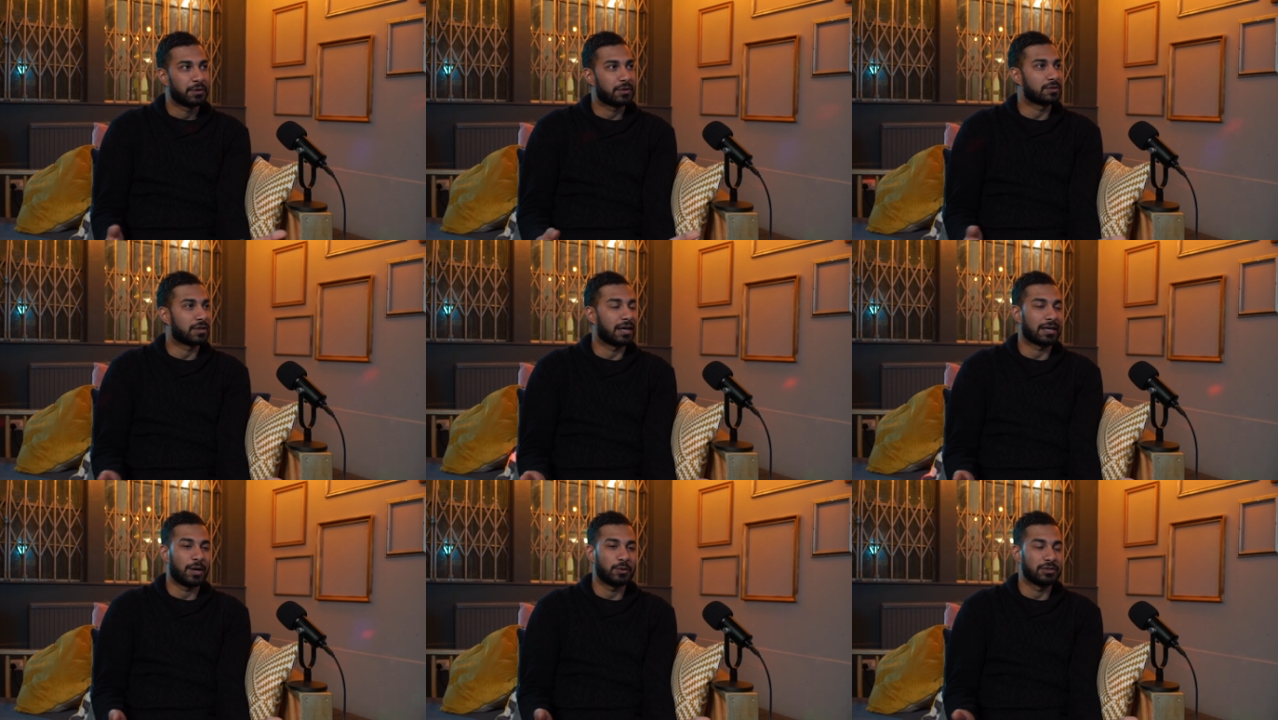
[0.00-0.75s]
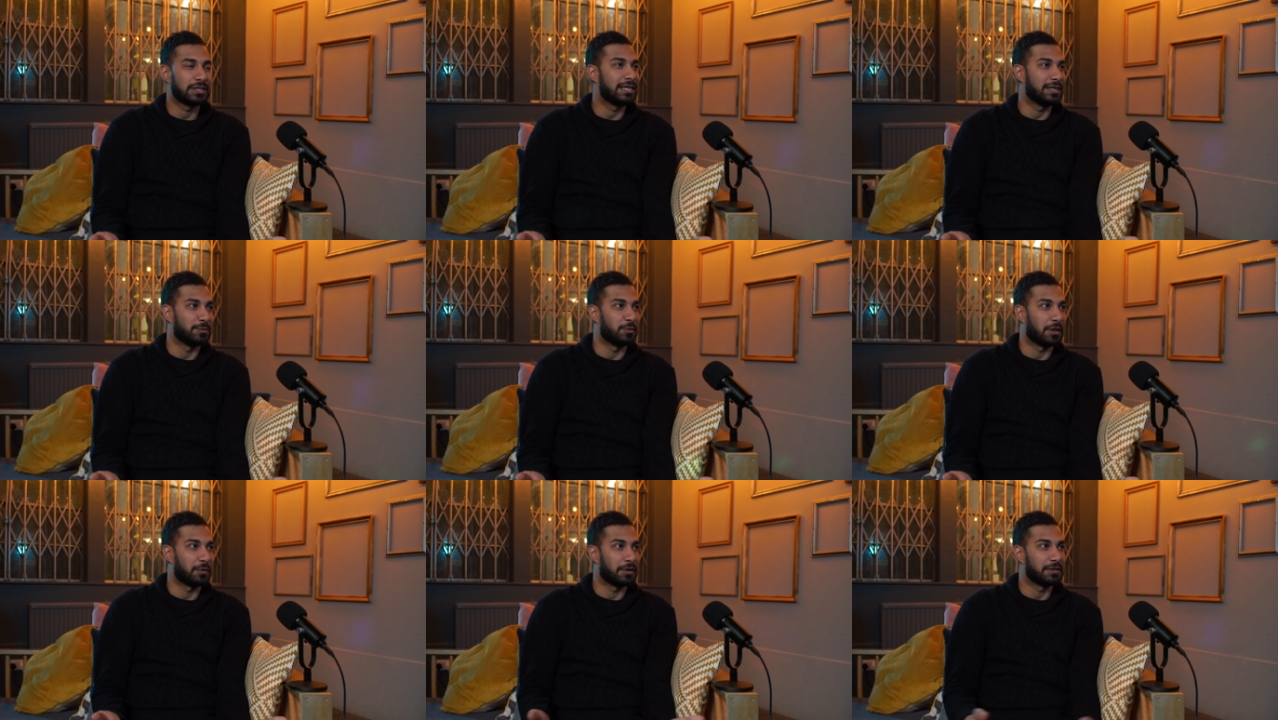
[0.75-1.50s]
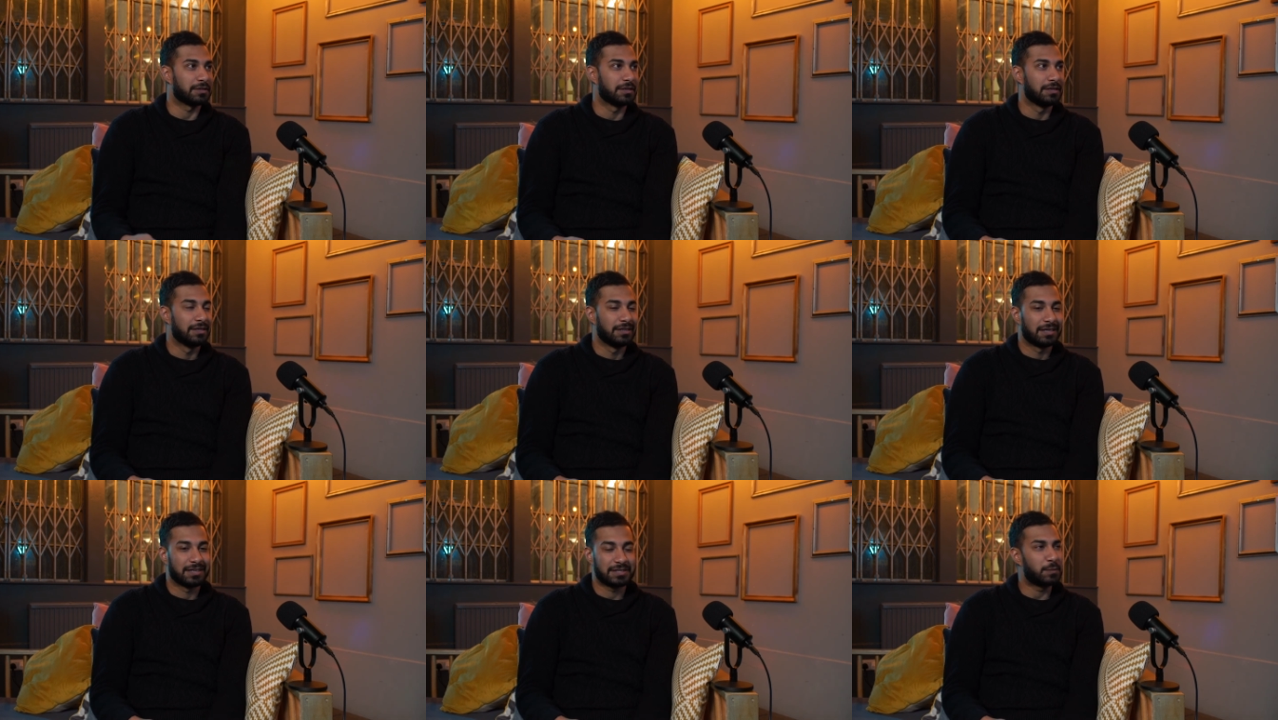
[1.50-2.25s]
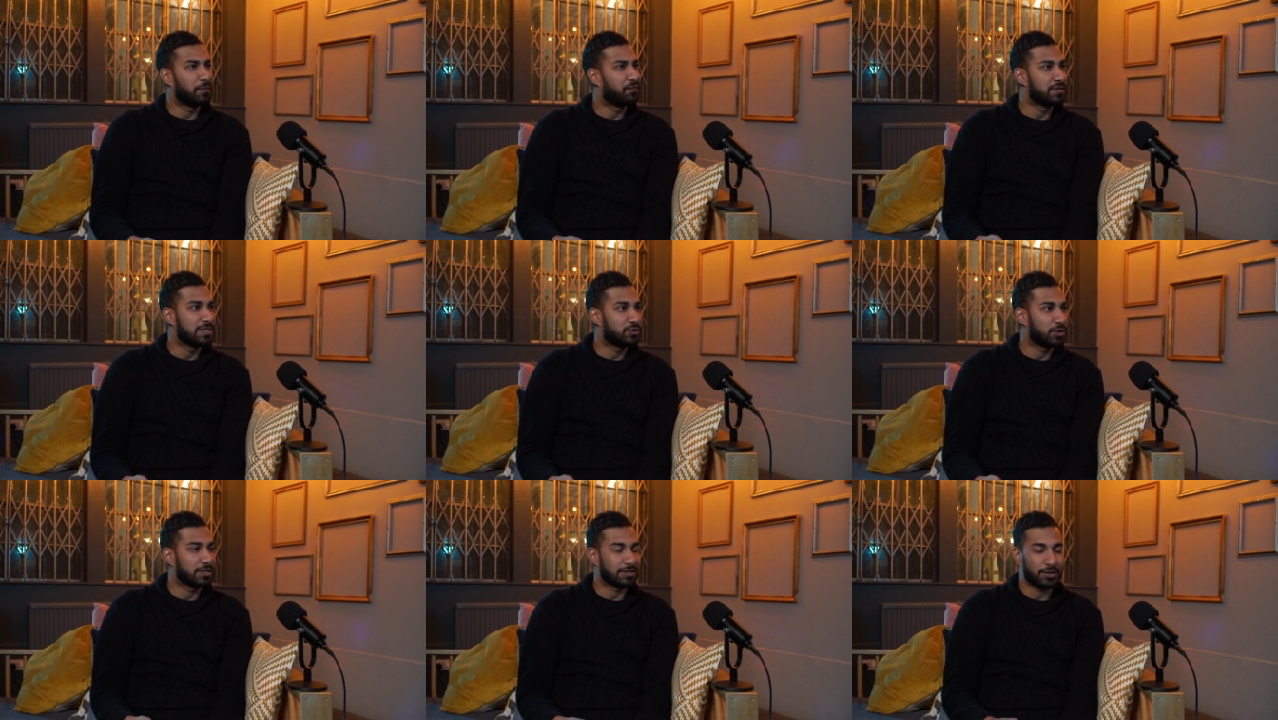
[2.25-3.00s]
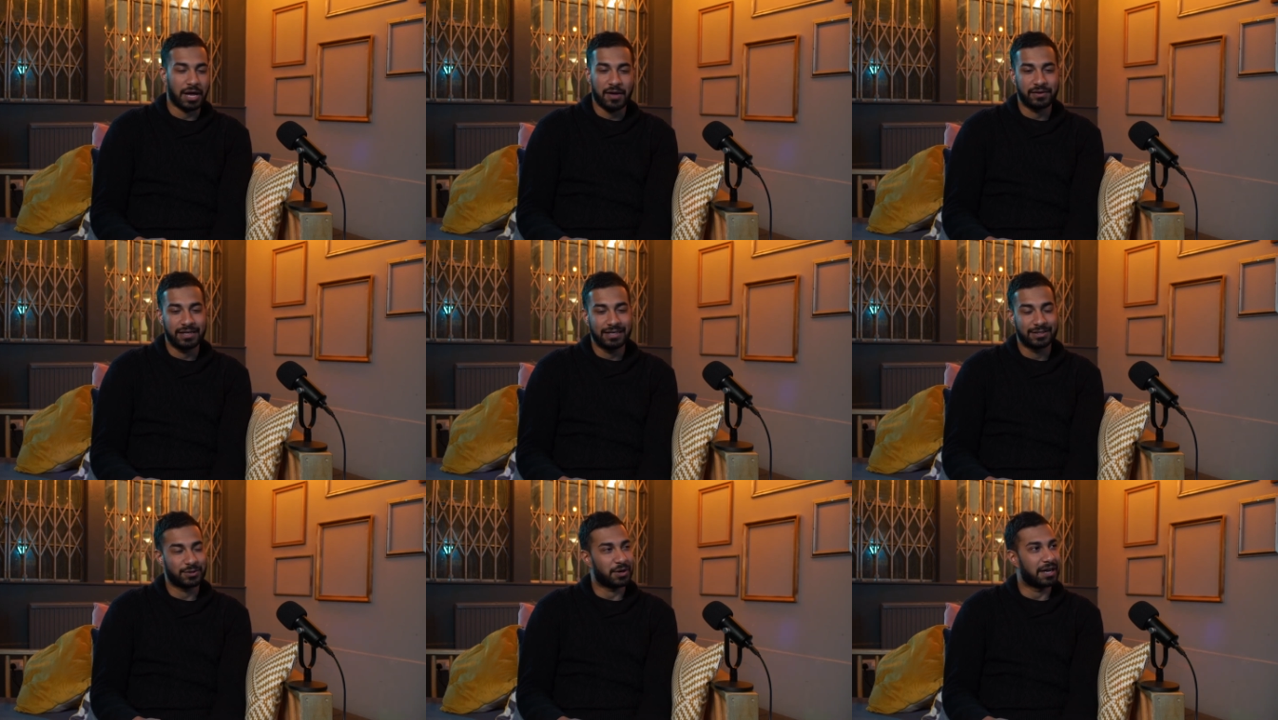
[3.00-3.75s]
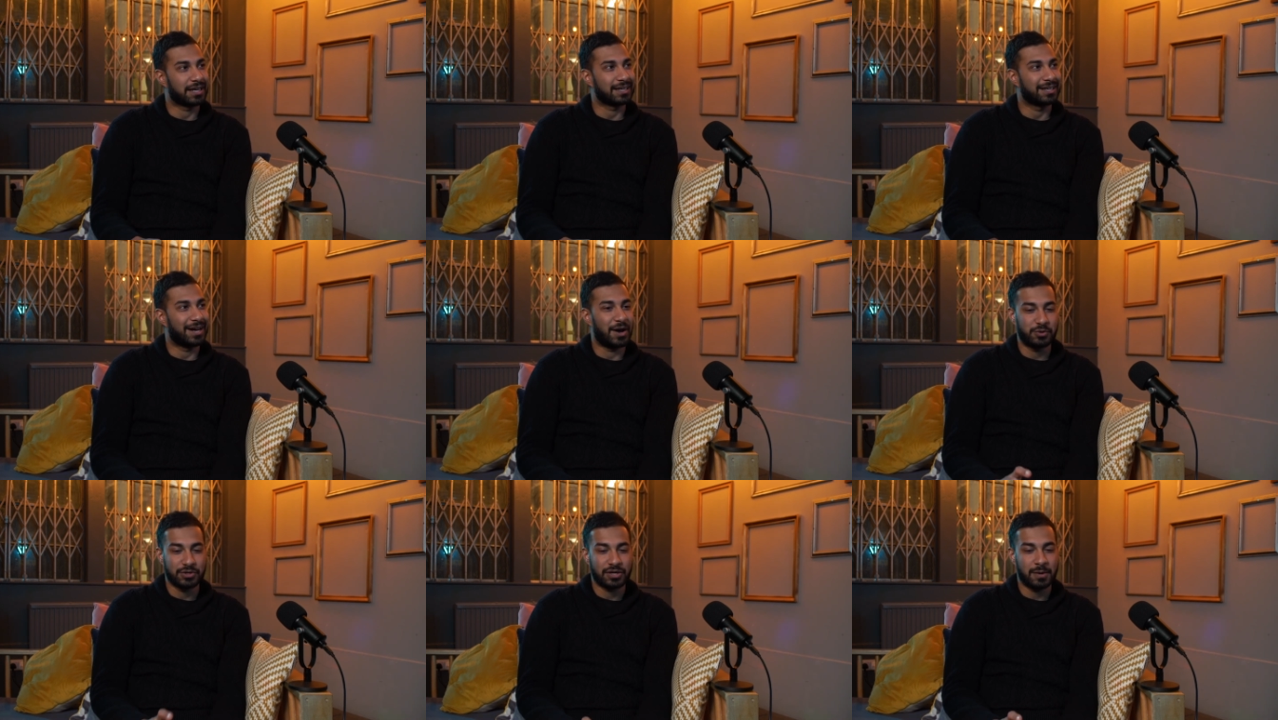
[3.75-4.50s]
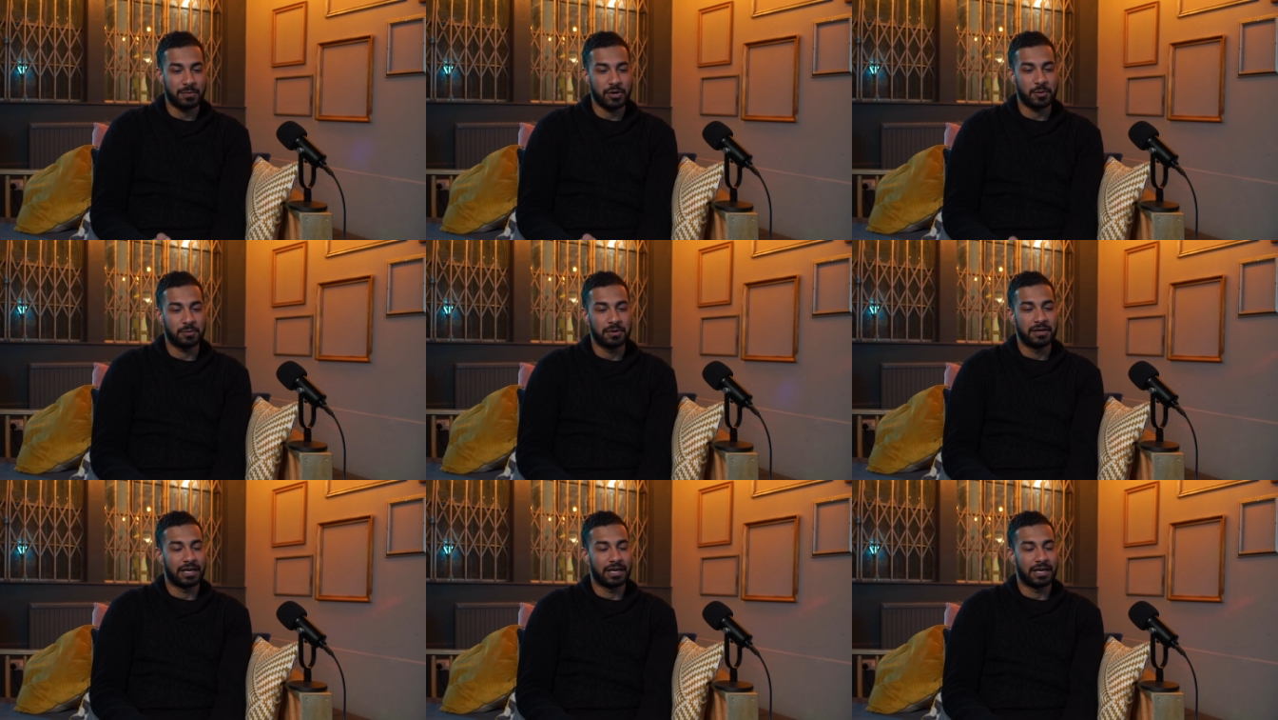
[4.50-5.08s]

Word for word: Because like I'll just eat them all otherwise. Yeah. Same with fizzy drinks. I don't have any. So like I'll just come home.